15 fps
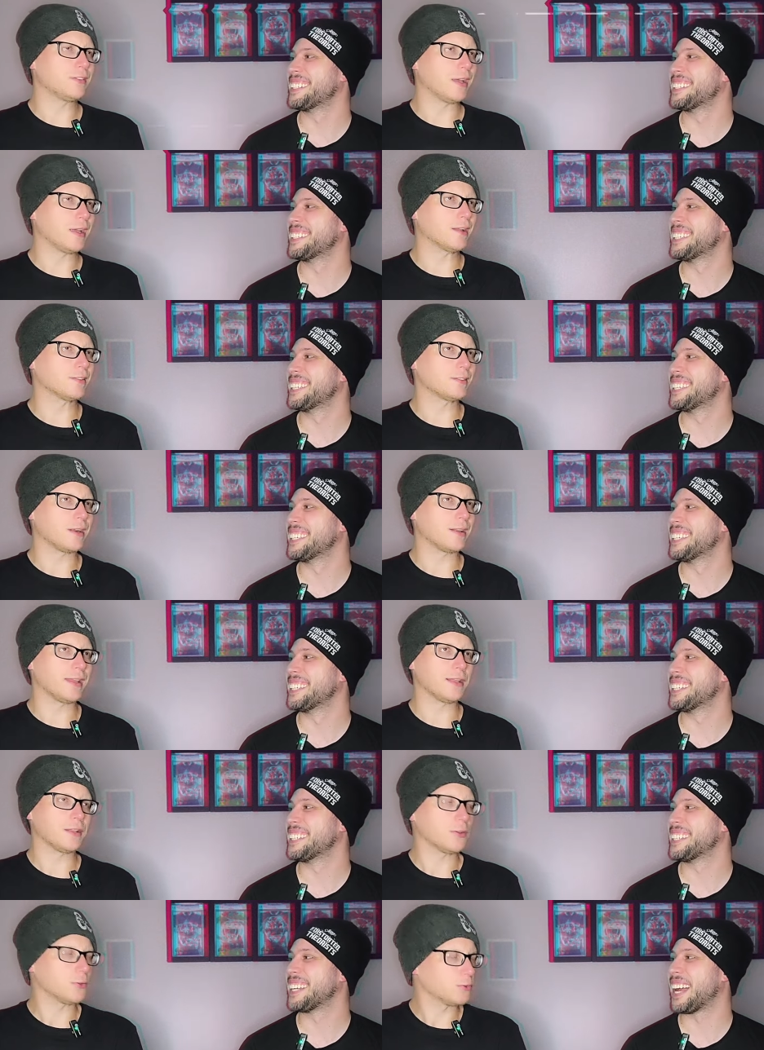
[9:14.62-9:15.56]
Speaker 1: I gotta start
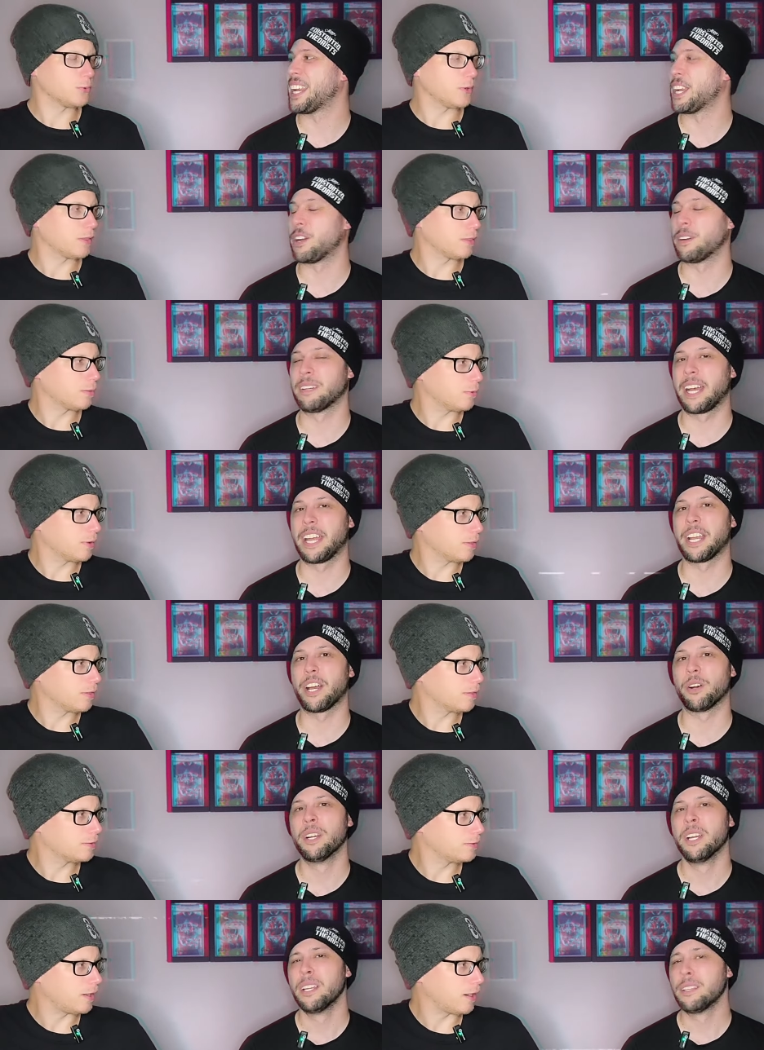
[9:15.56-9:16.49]
letting loose. I know,
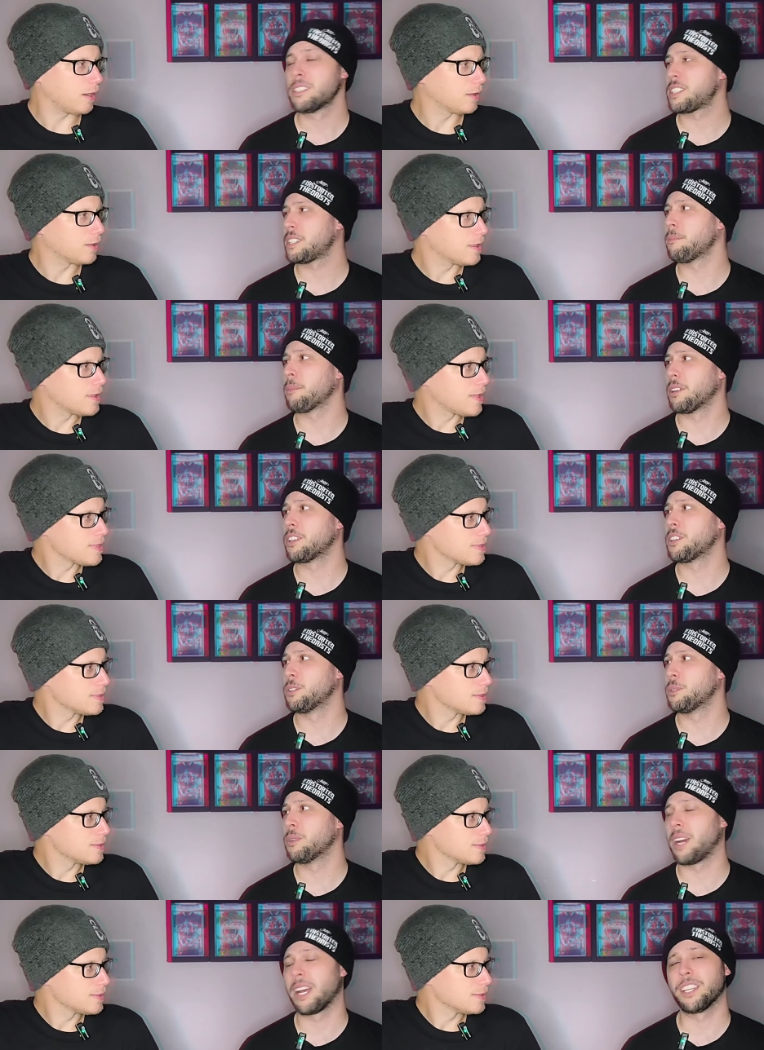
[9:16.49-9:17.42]
Sarah. Similar
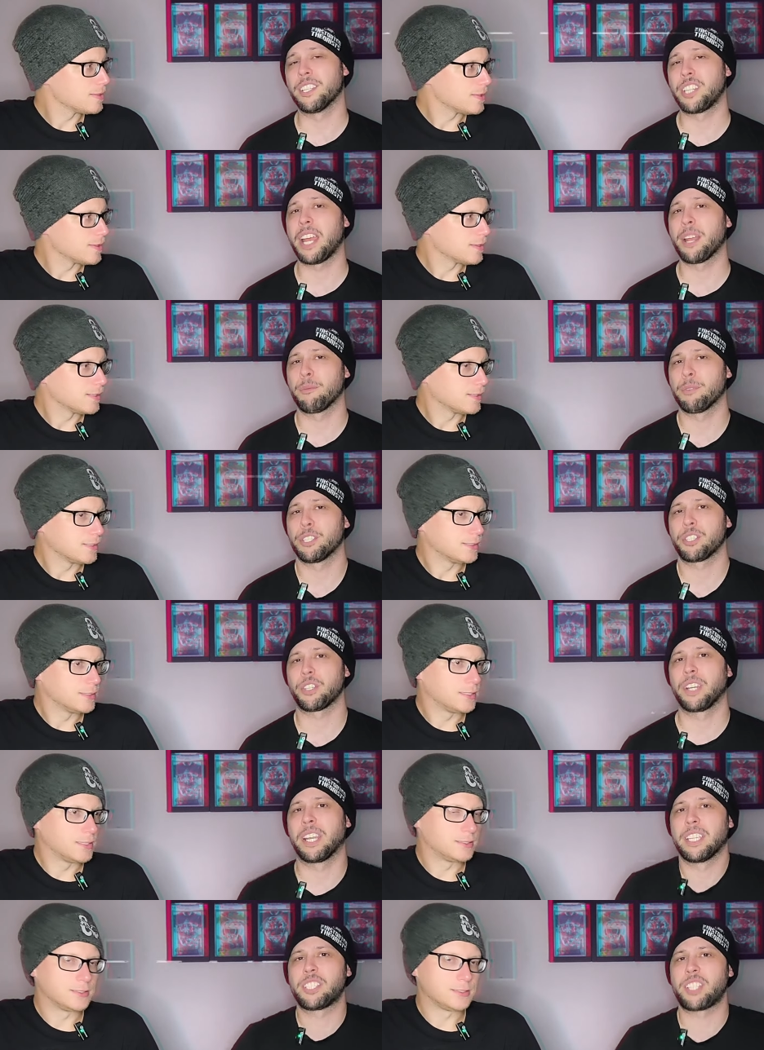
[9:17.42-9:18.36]
to on the channel, we're just
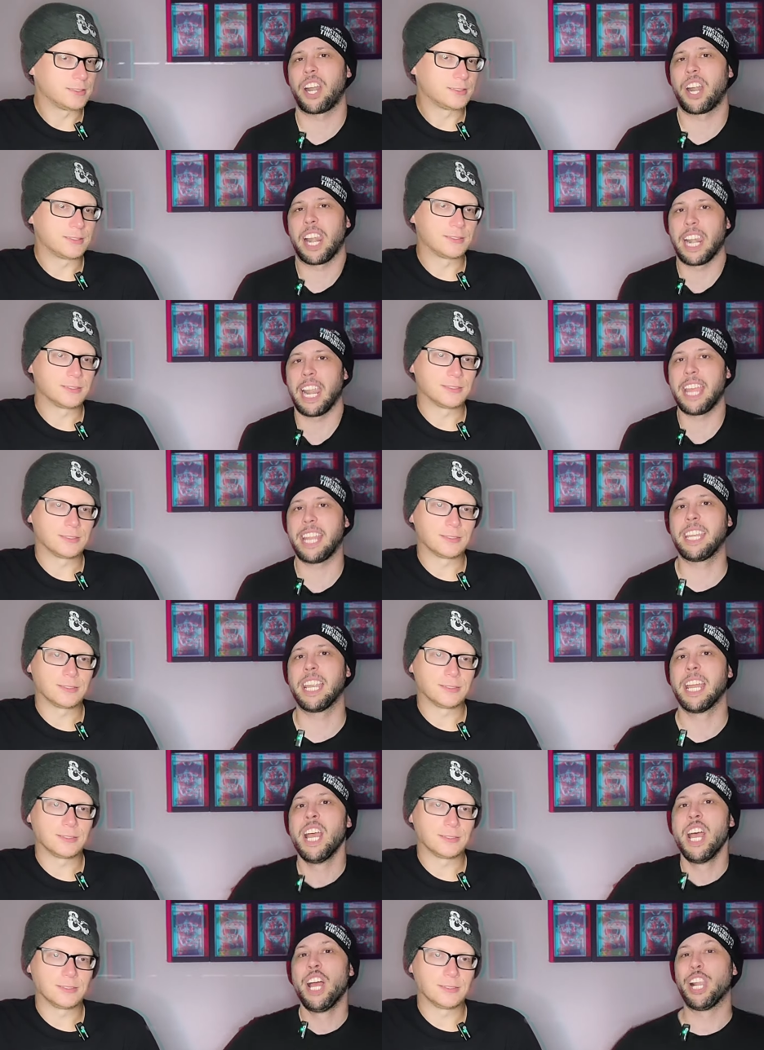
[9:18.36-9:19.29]
gonna start letting
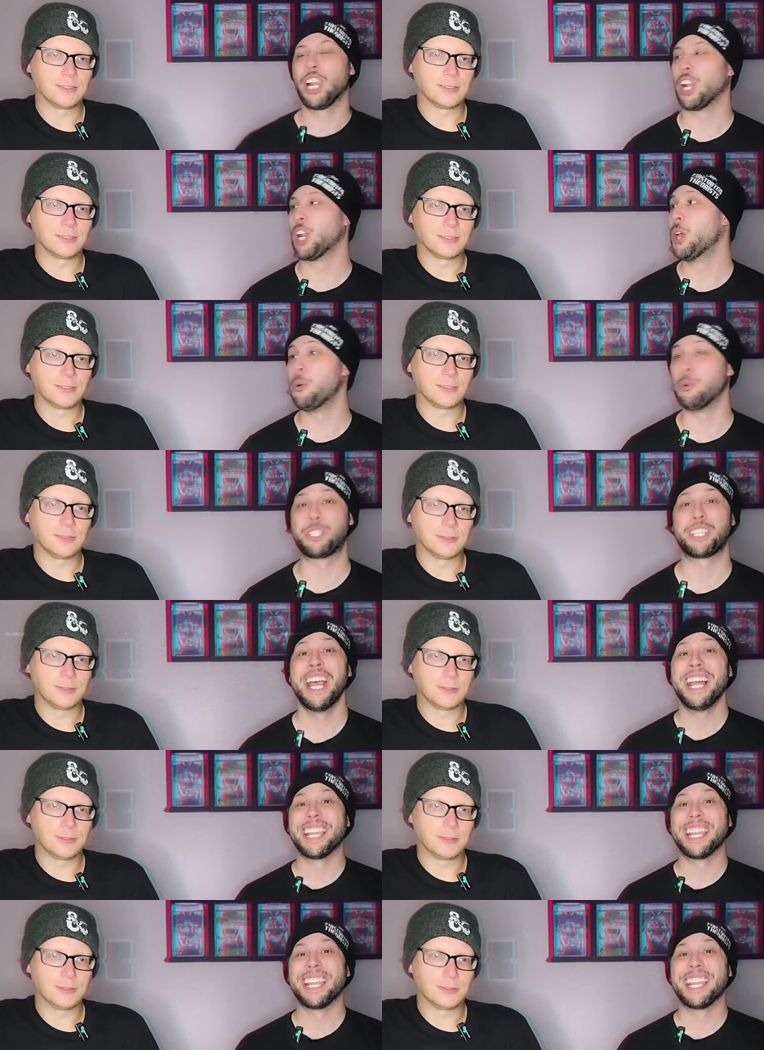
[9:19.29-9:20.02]
loose.